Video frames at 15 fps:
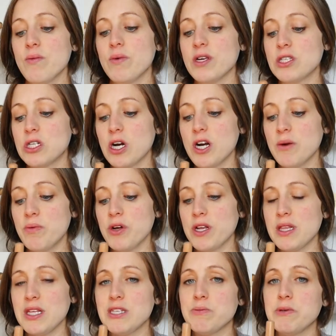we started
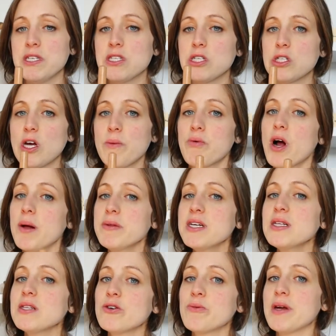putting these pieces on
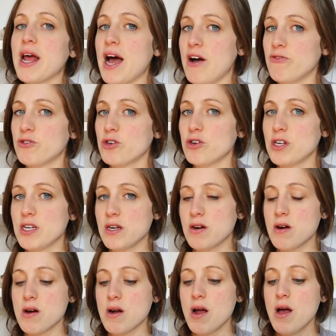probably a little bit after a
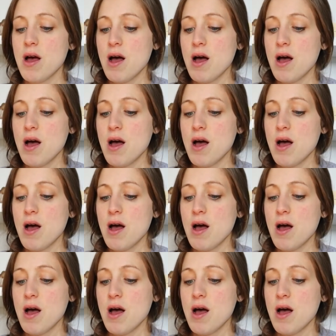year.